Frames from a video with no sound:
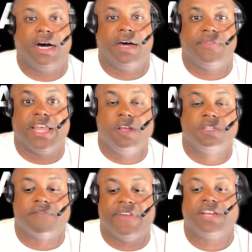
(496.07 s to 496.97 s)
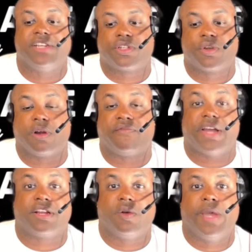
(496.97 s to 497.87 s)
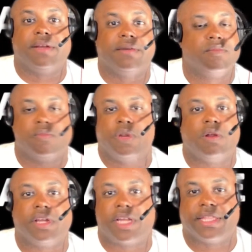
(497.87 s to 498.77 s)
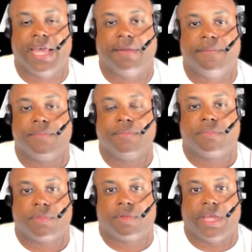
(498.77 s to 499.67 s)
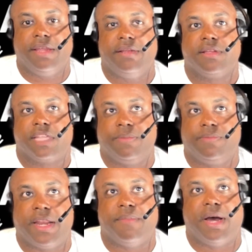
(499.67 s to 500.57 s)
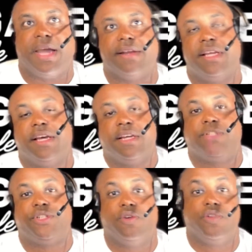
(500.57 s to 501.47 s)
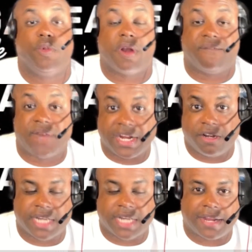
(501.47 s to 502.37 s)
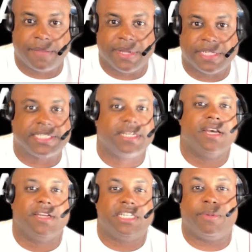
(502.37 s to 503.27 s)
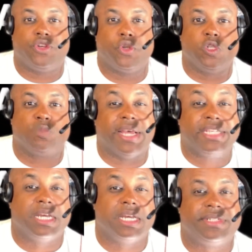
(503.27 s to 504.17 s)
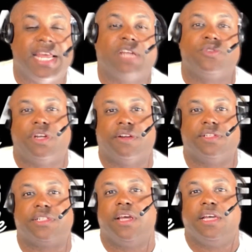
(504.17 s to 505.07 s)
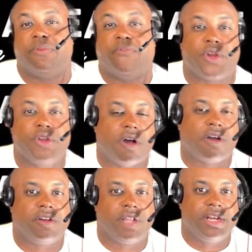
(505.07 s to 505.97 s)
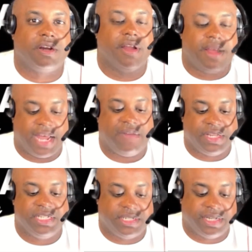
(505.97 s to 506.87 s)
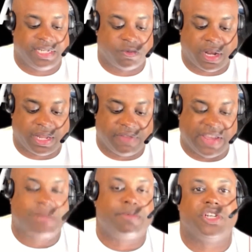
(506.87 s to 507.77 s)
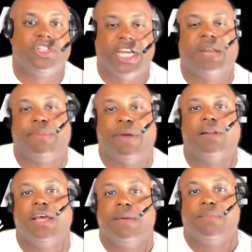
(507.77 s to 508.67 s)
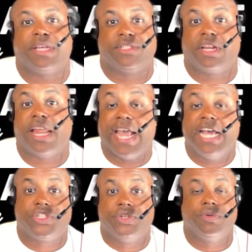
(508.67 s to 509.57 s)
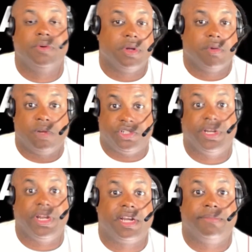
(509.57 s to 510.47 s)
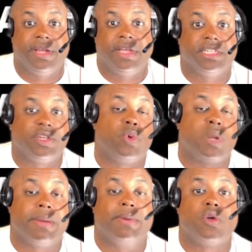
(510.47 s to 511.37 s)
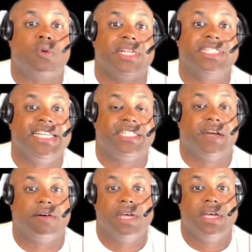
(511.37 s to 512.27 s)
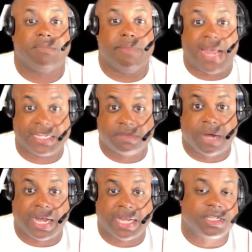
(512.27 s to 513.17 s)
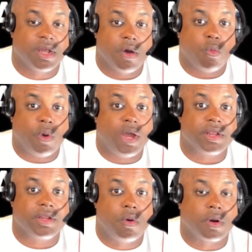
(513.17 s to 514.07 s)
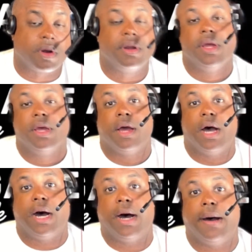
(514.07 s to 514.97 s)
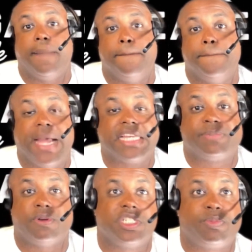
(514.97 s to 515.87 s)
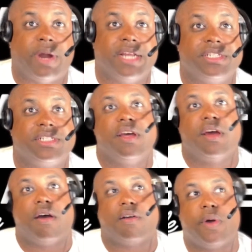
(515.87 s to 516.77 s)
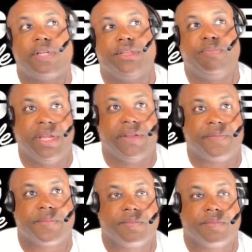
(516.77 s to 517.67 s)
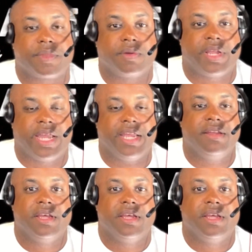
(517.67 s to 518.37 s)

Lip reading: They use a Vantage score, FICO 8. We don't look at that. Okay, keep that in mind. Number two, you want to find your documents, W-2s, pay stubs, tax returns. Before you call your lender, have these things readily available to chat about because they're going to ask you what your income is, and you want to be able to go into detail to maximize what your max purchase prices are going to be. Okay.